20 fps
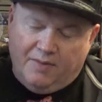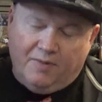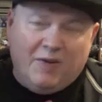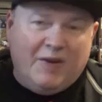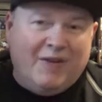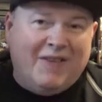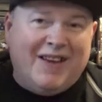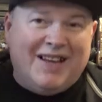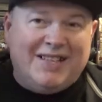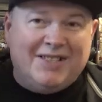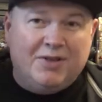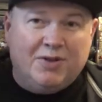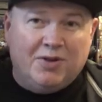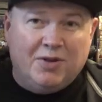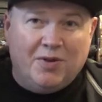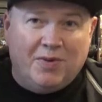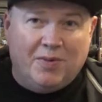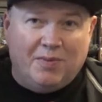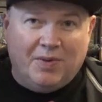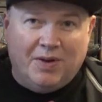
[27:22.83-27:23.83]
we had
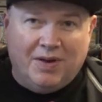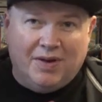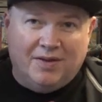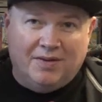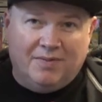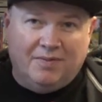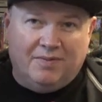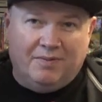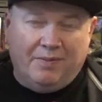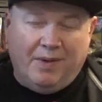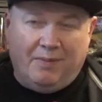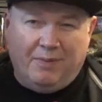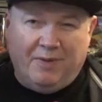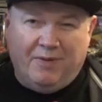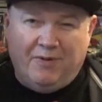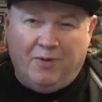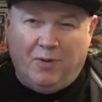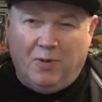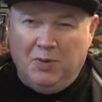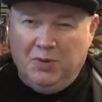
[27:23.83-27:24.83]
Doom, but
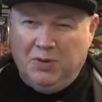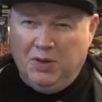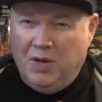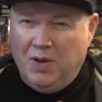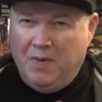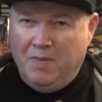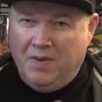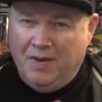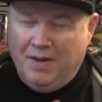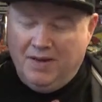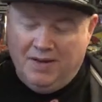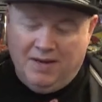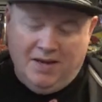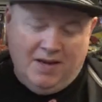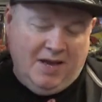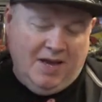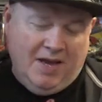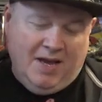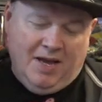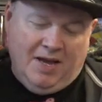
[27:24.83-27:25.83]
before Doom
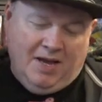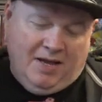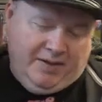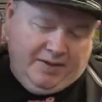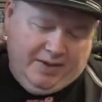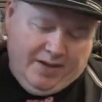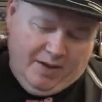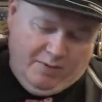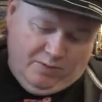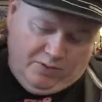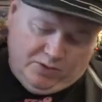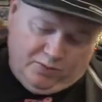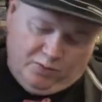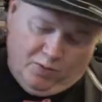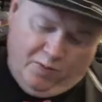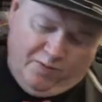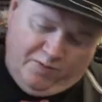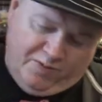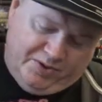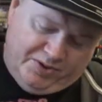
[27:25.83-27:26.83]
there was
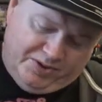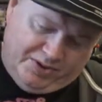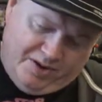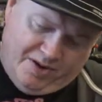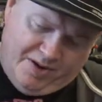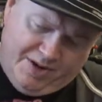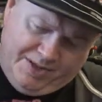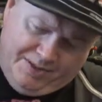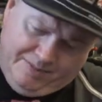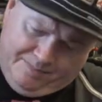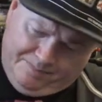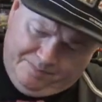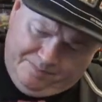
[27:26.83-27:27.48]
Wolfenstein.